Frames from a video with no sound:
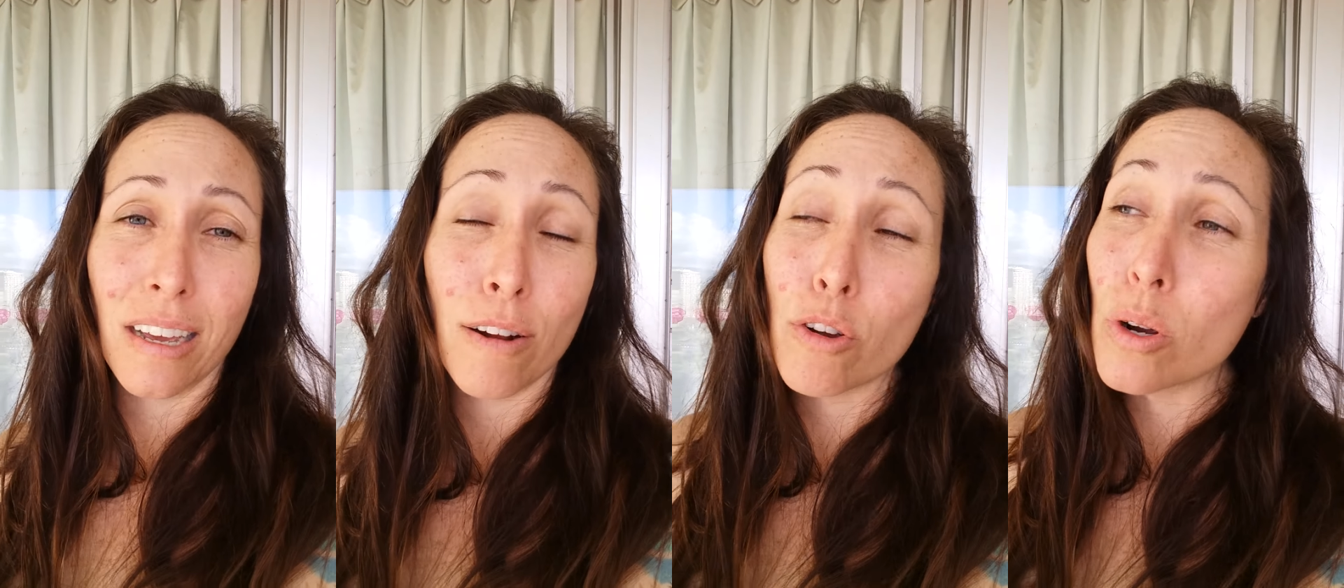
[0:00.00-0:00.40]

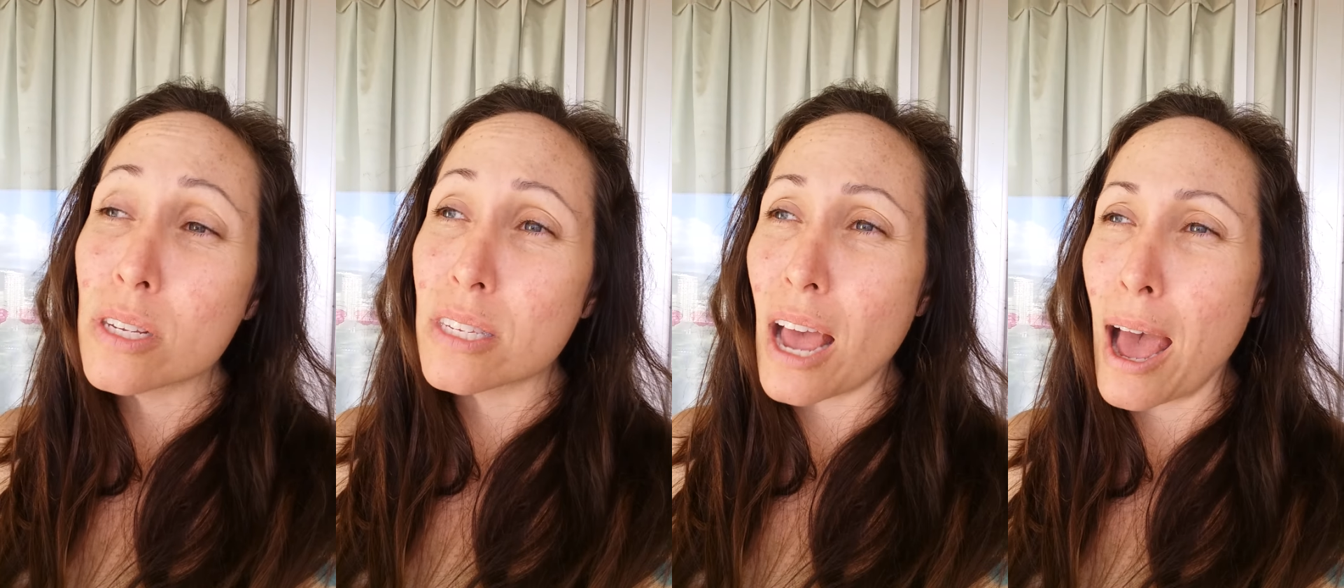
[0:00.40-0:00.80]
And of
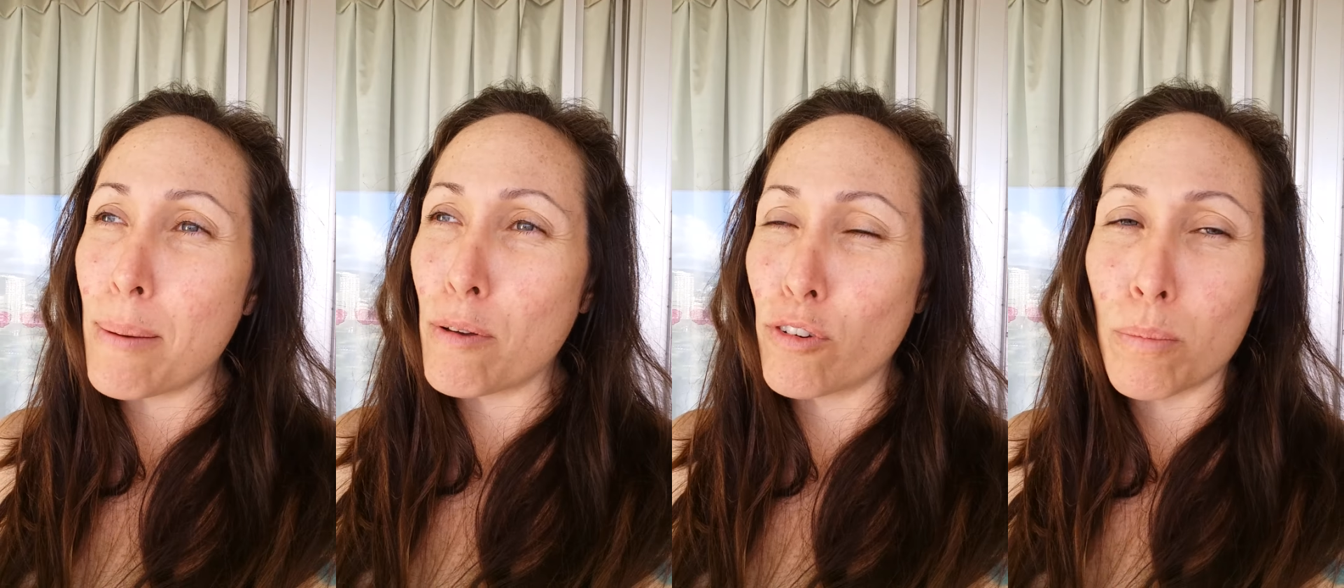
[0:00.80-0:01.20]
course,
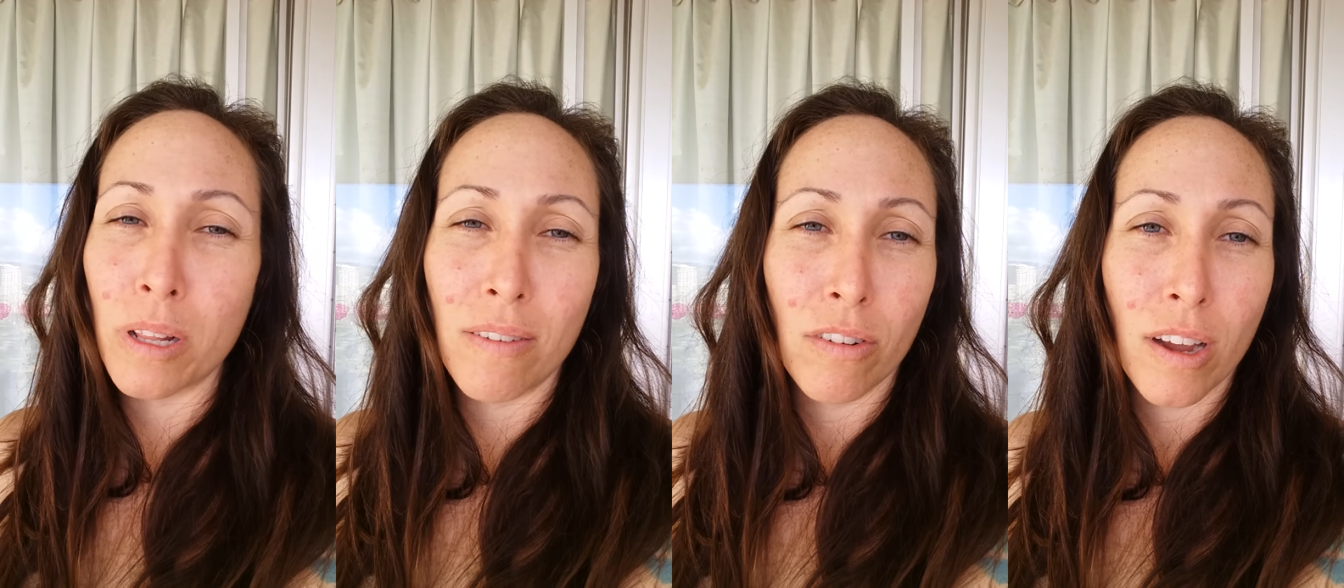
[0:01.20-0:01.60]
I'm a firm
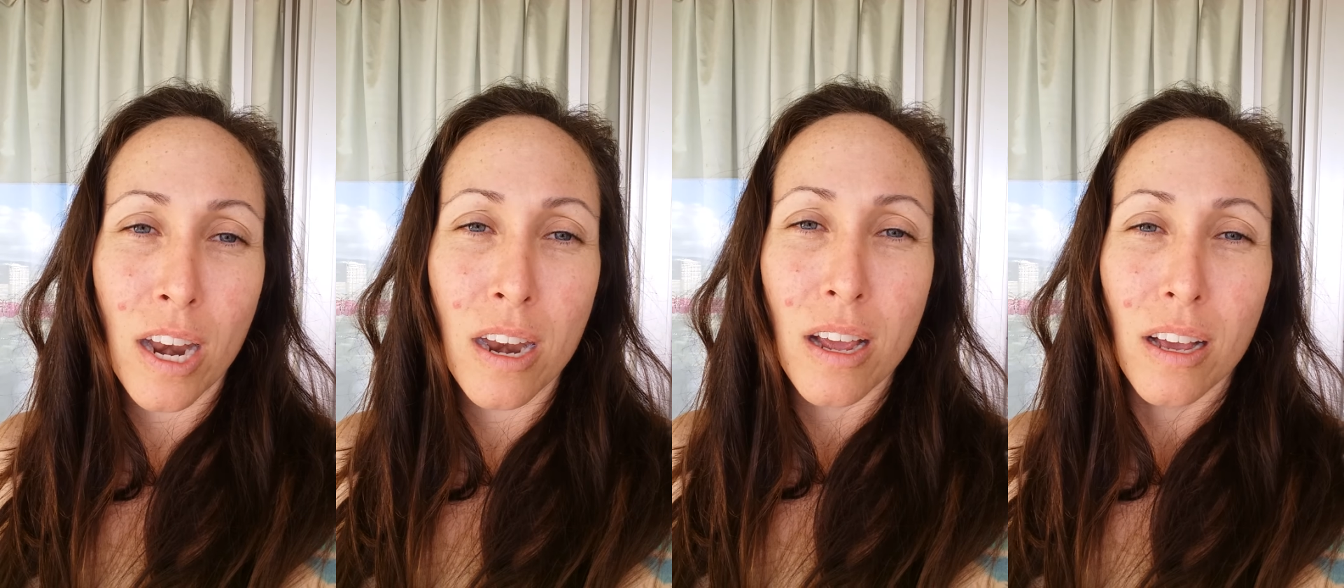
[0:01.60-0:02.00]
believer in